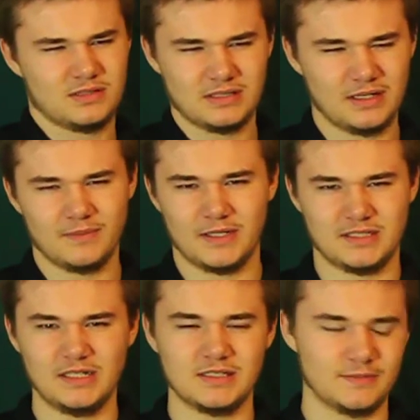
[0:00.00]
didn't make
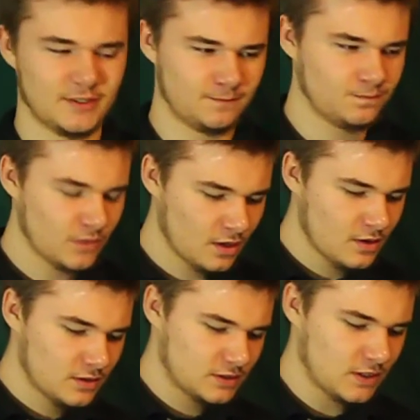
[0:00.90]
sense to me.
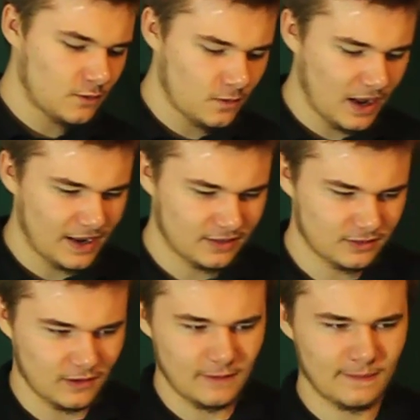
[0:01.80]
So I
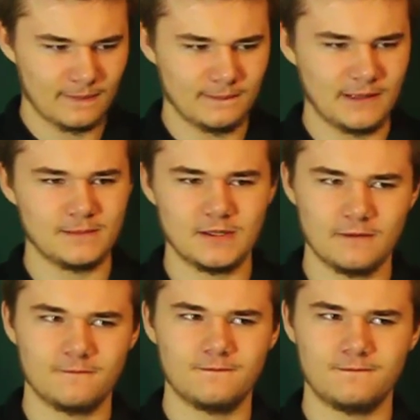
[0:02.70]
thought maybe
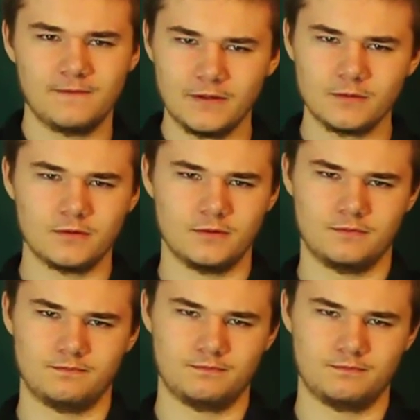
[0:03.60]
a federal